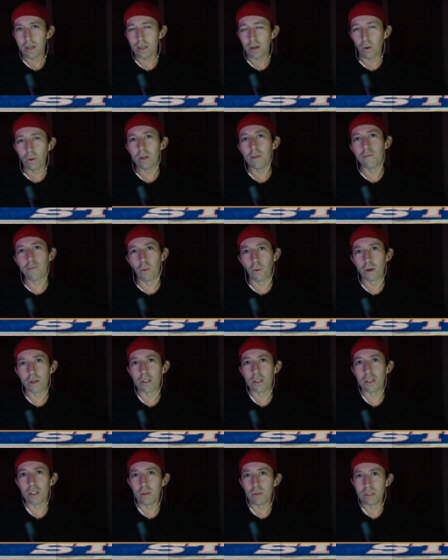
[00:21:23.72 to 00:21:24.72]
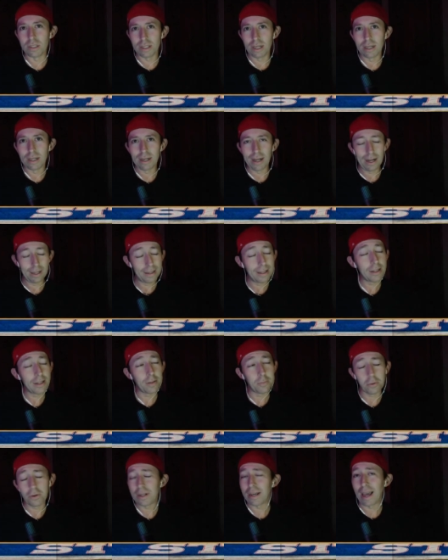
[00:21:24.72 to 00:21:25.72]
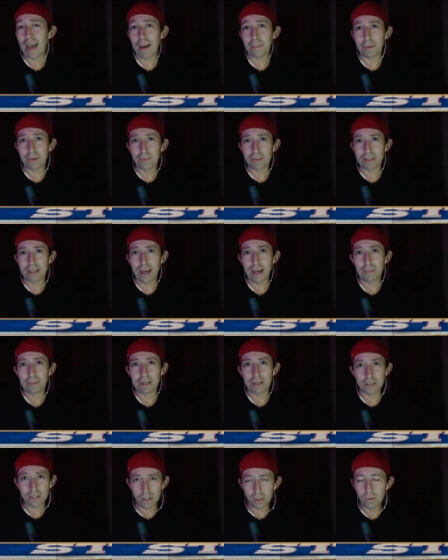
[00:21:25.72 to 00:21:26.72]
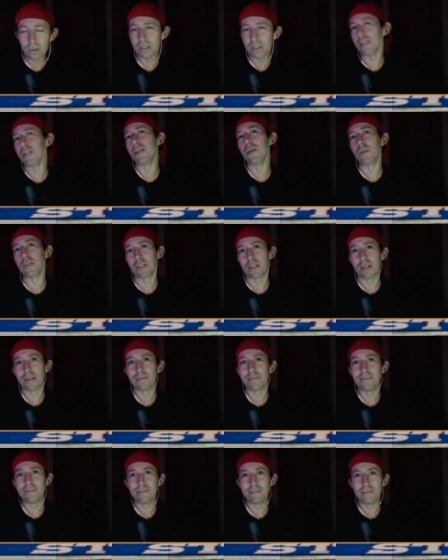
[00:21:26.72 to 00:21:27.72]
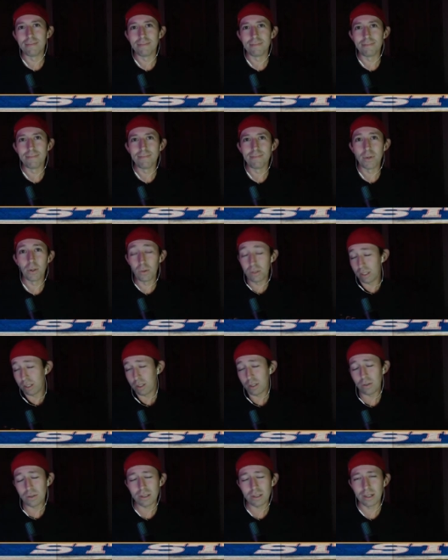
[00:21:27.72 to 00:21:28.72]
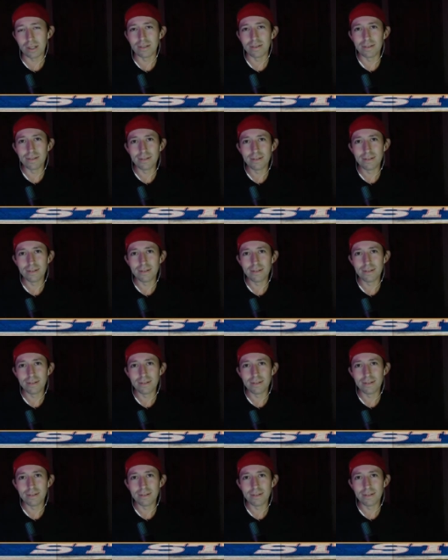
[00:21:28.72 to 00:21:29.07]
Cody Ford to Houston. I think they're pretty happy with that because who's in Houston? Ooh. Who's in Houston?